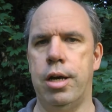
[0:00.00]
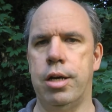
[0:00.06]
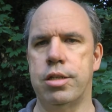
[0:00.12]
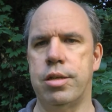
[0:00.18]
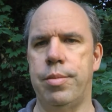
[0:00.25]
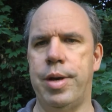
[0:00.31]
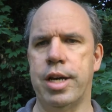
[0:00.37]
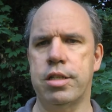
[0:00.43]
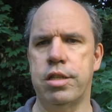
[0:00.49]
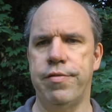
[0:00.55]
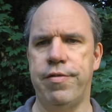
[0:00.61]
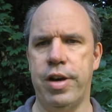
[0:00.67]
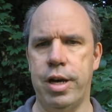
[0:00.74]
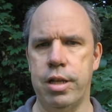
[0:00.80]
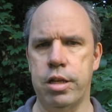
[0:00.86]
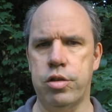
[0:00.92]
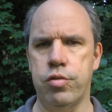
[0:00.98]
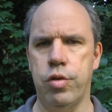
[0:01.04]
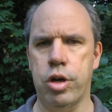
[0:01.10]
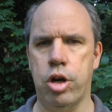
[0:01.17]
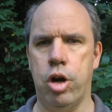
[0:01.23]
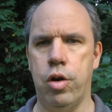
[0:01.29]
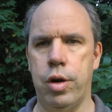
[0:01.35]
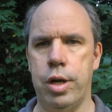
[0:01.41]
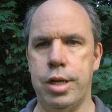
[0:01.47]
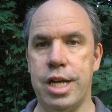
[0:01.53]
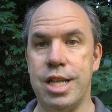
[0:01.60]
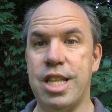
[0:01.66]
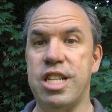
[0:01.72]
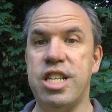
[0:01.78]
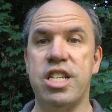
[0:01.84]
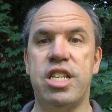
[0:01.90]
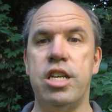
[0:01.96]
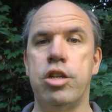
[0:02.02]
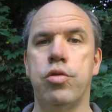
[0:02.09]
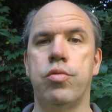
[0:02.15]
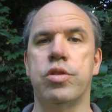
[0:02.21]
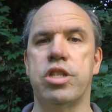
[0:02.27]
some acts of violence were occurring. Not that the teacher